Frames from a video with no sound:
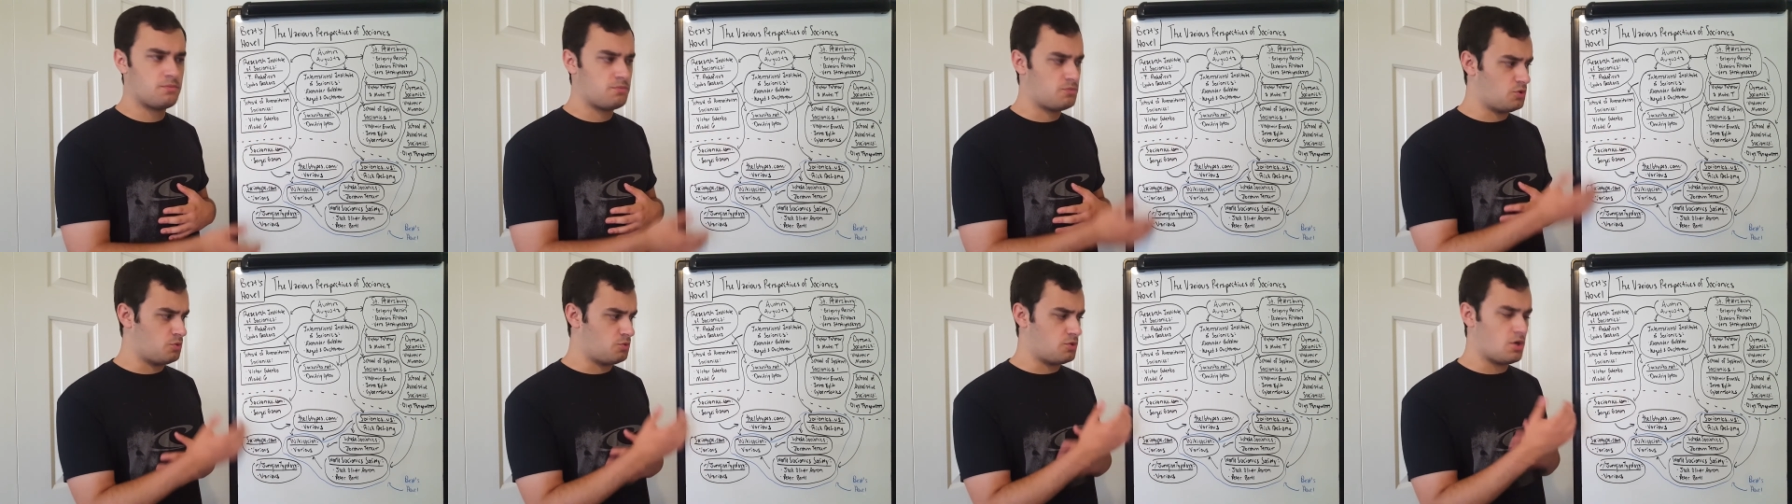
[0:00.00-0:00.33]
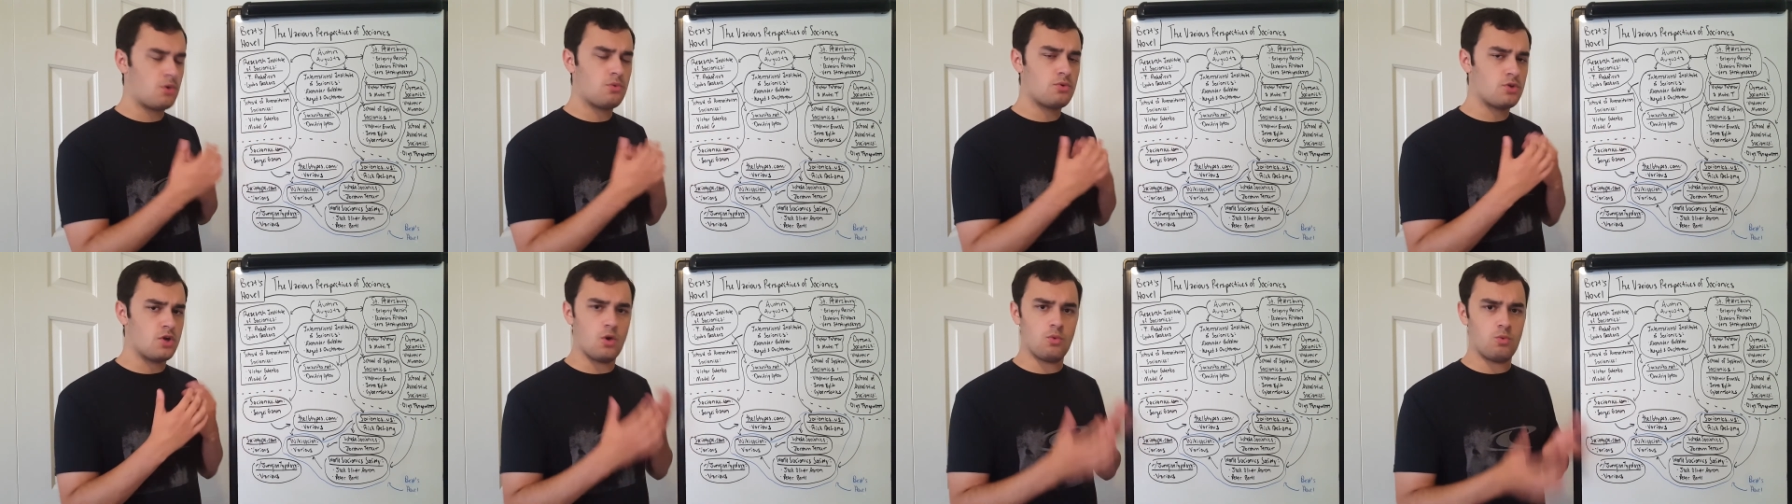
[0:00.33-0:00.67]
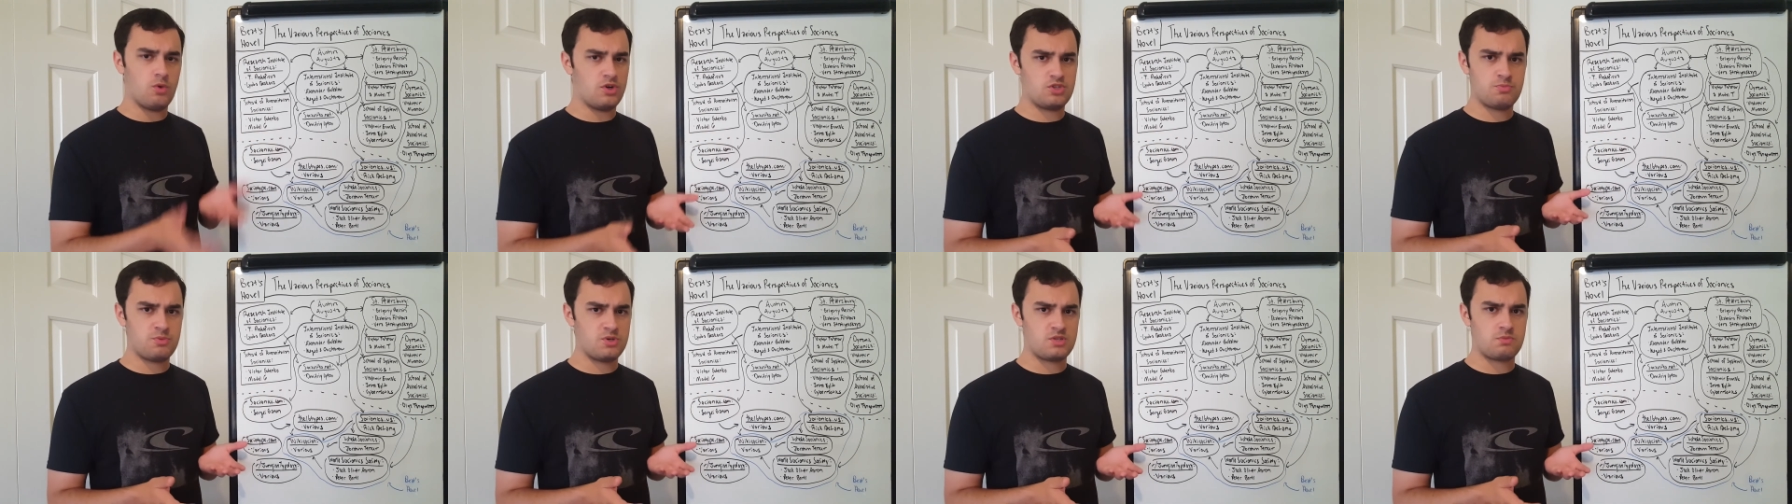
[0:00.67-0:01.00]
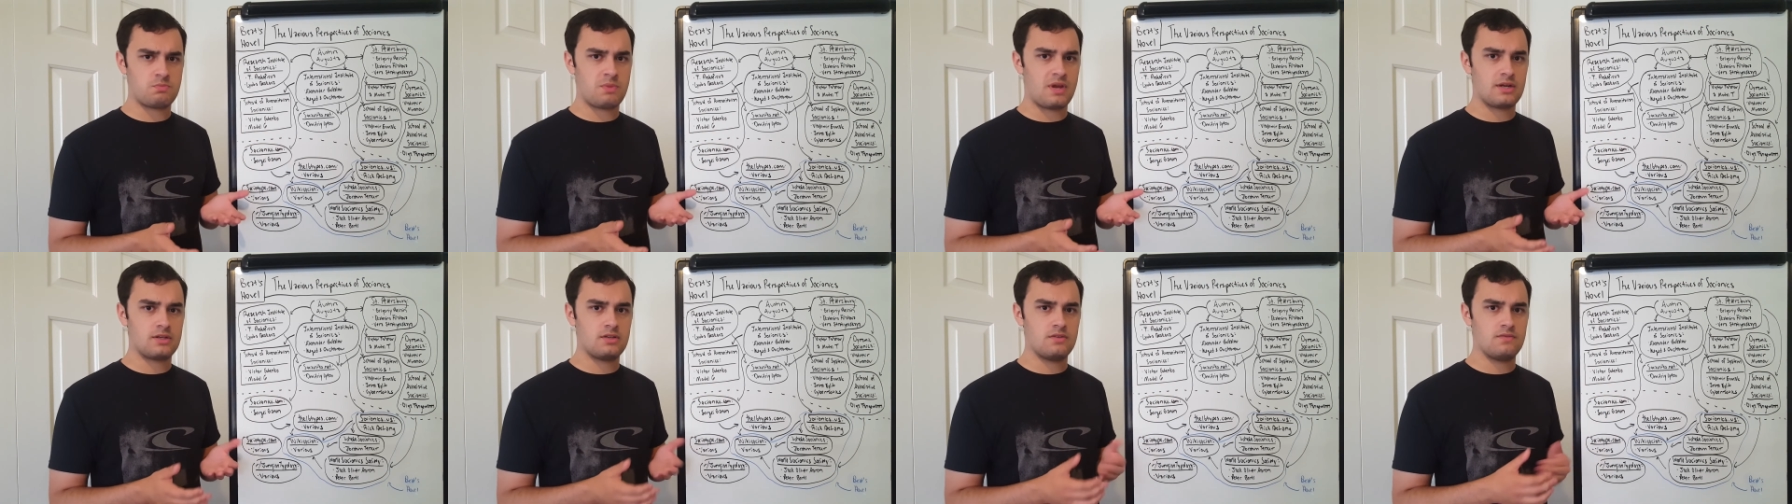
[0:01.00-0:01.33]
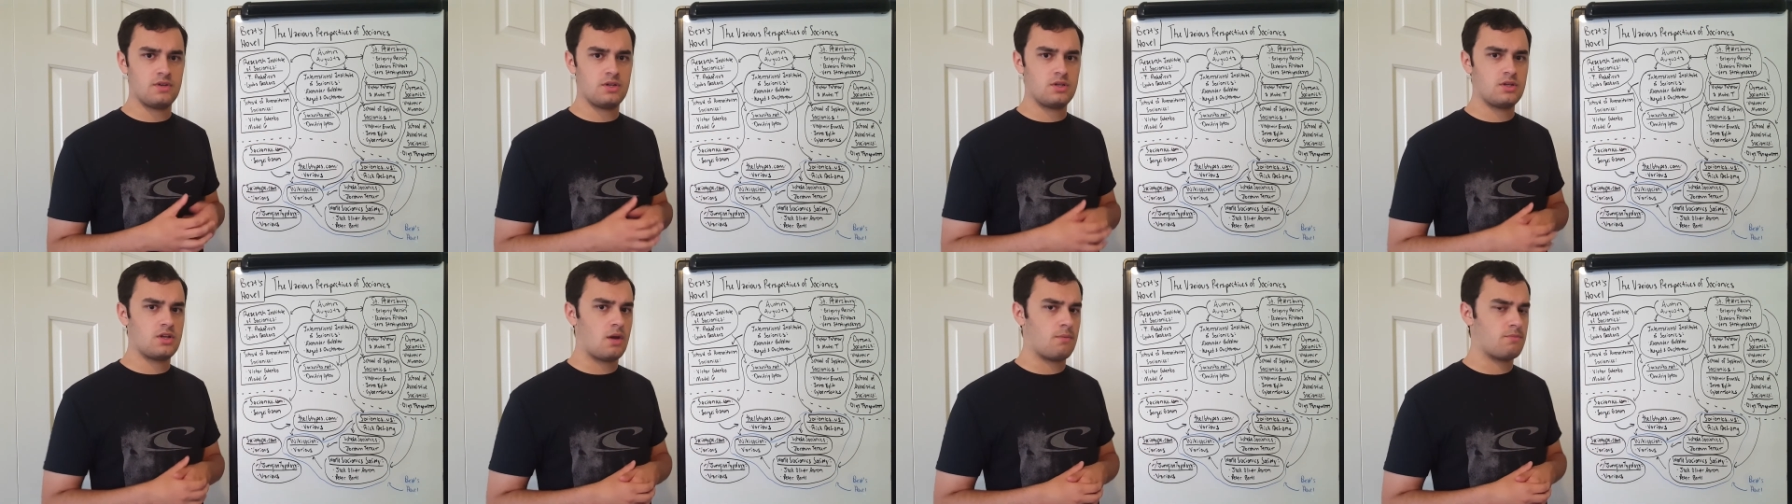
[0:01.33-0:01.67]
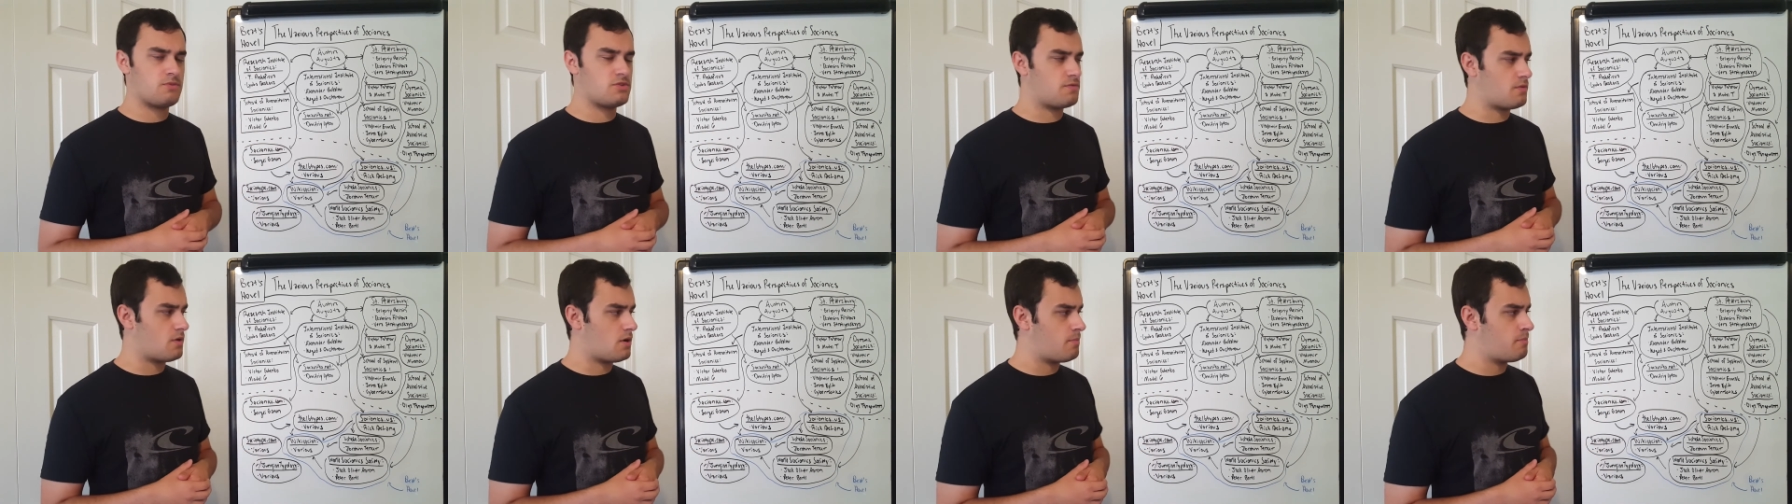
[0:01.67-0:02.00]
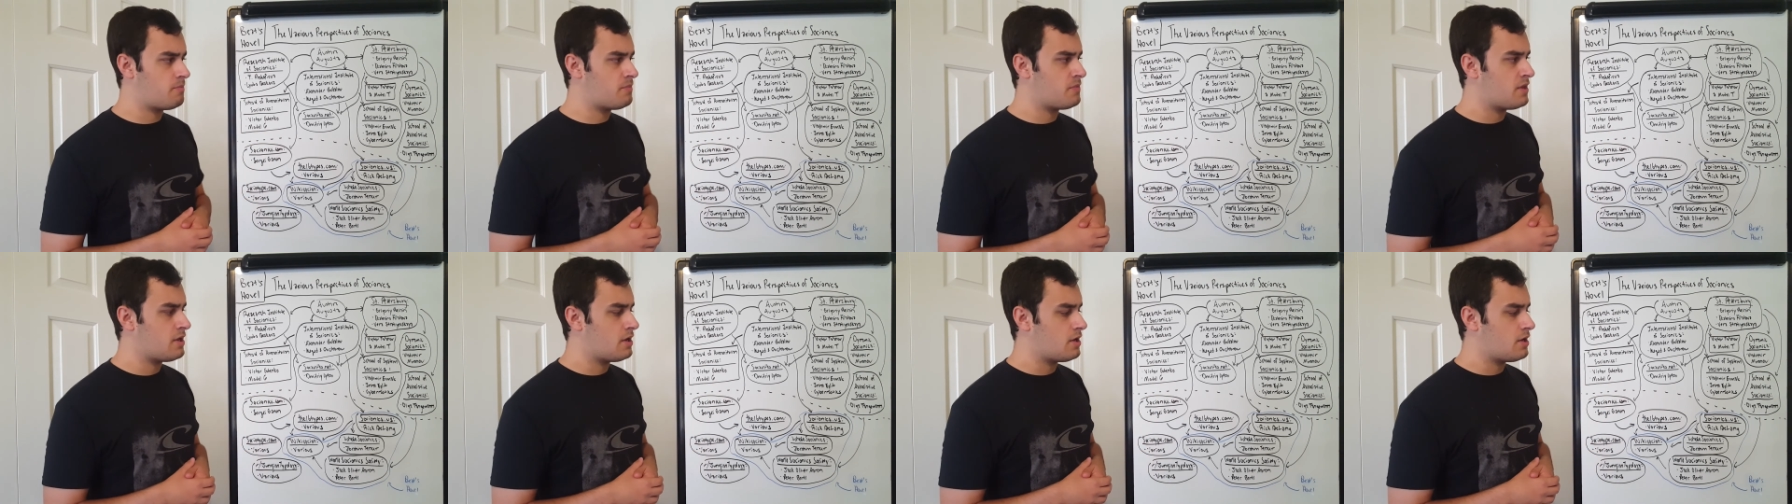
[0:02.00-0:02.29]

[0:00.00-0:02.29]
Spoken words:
You don't know which perspective it comes from.